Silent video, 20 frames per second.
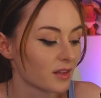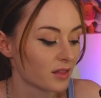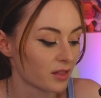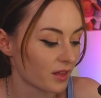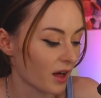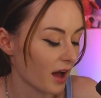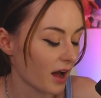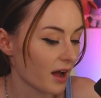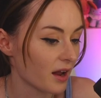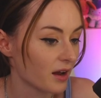
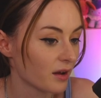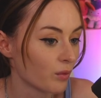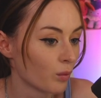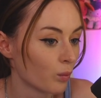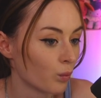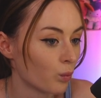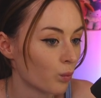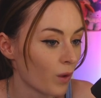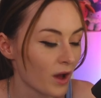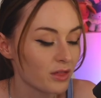that
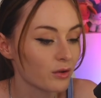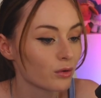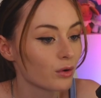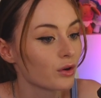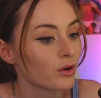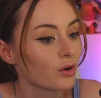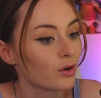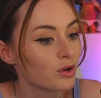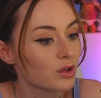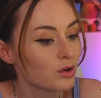whether
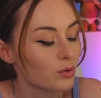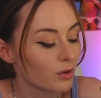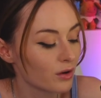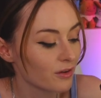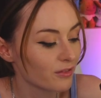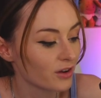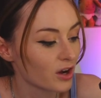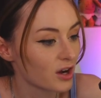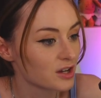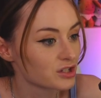or not you are
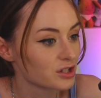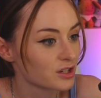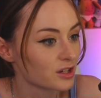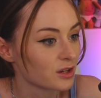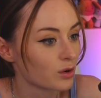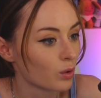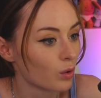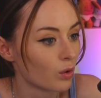a virgin